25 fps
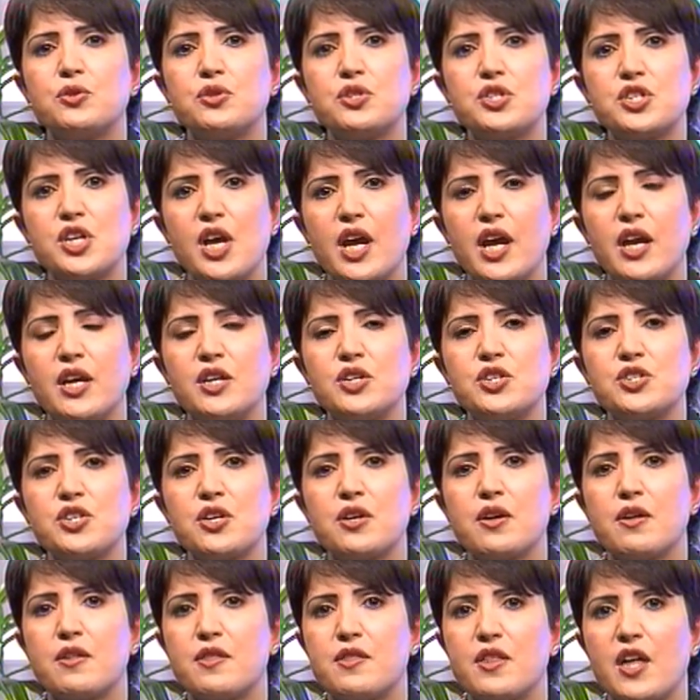to
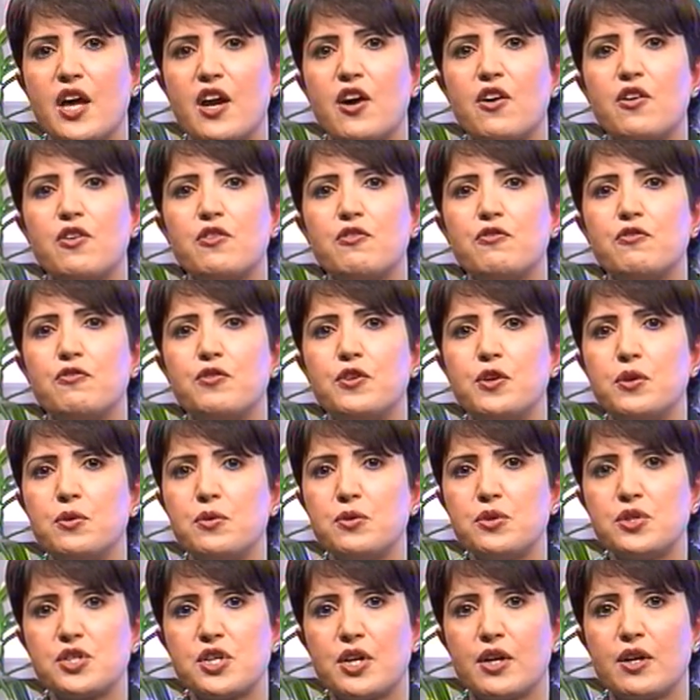change their
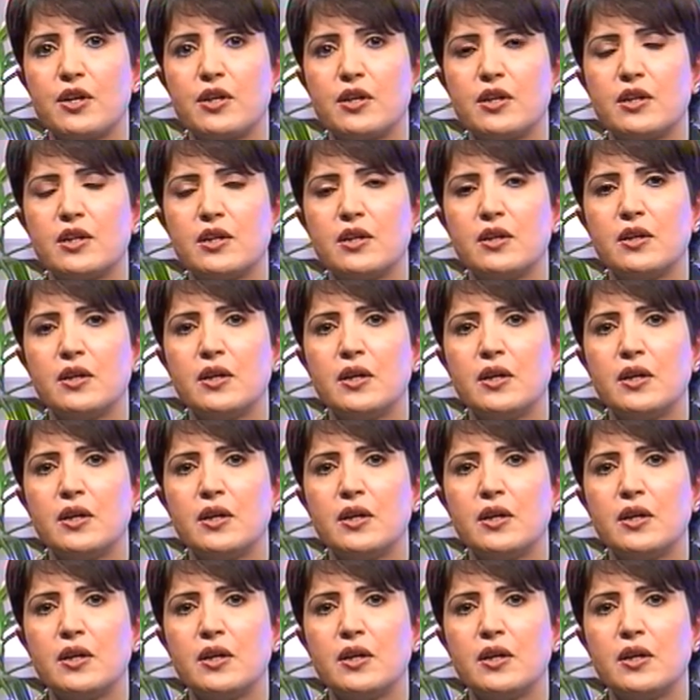future.